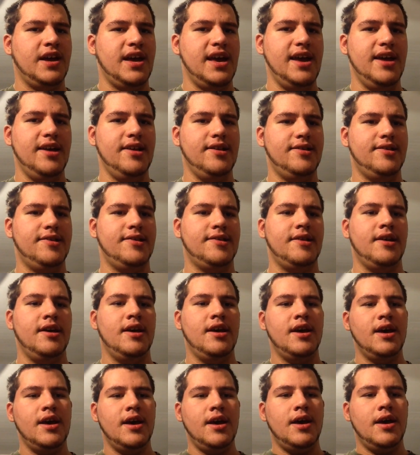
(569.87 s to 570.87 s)
is
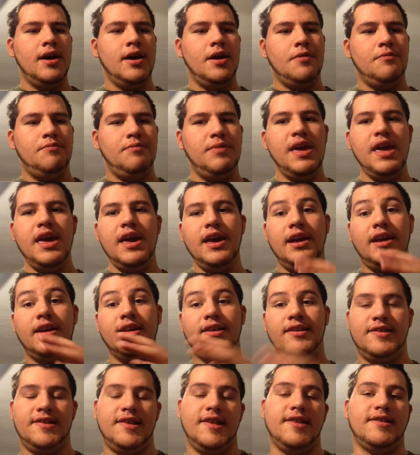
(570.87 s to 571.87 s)
be
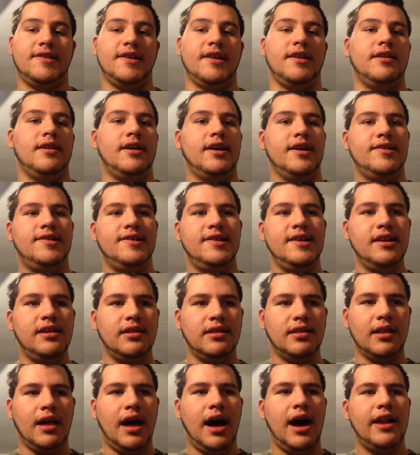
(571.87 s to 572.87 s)
consistent. I see a
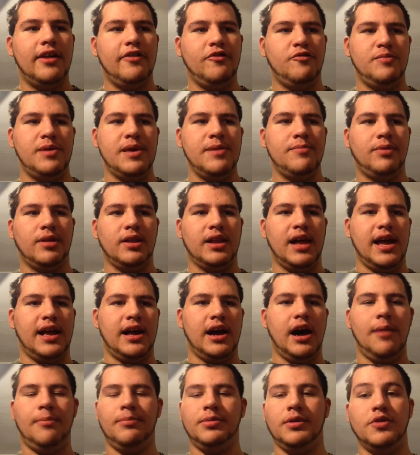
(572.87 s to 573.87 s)
lot of people
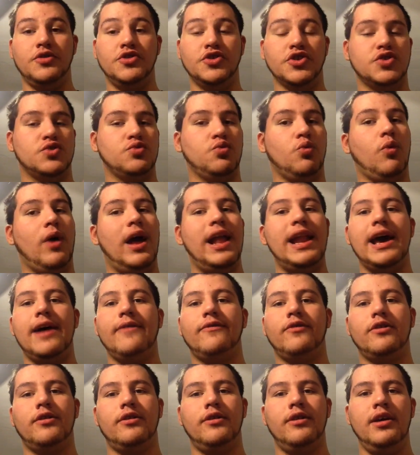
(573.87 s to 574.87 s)
like upload just
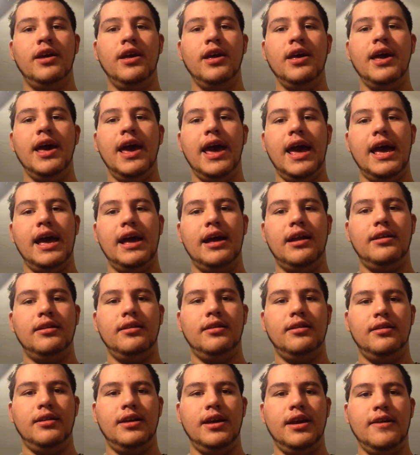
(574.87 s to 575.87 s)
whenever,
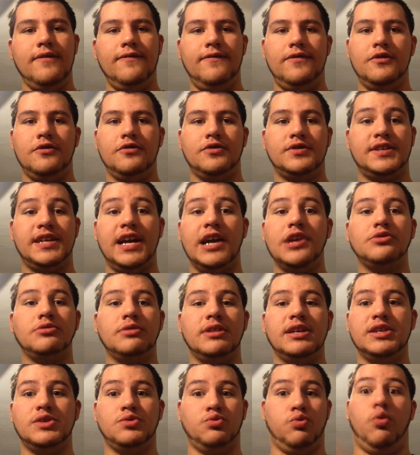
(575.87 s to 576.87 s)
and if your
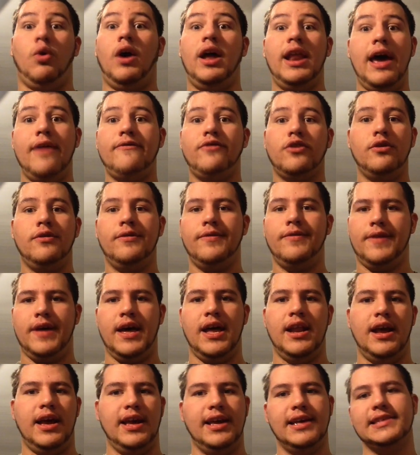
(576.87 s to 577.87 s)
schedule is whatever,
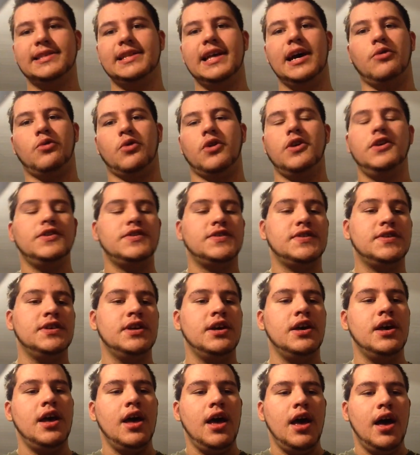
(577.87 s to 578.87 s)
then I guess that works.
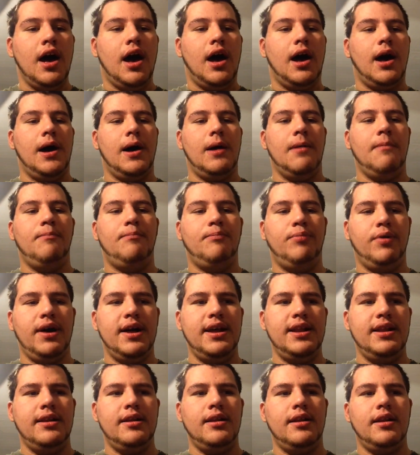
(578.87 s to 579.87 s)
Um,
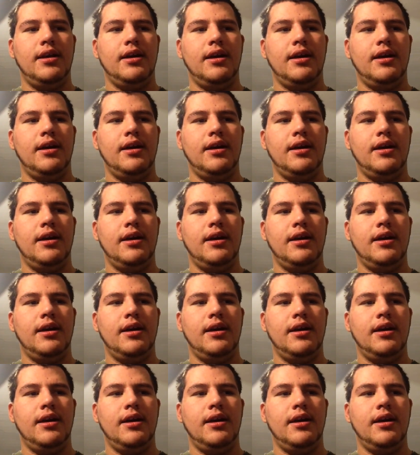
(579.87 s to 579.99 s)
but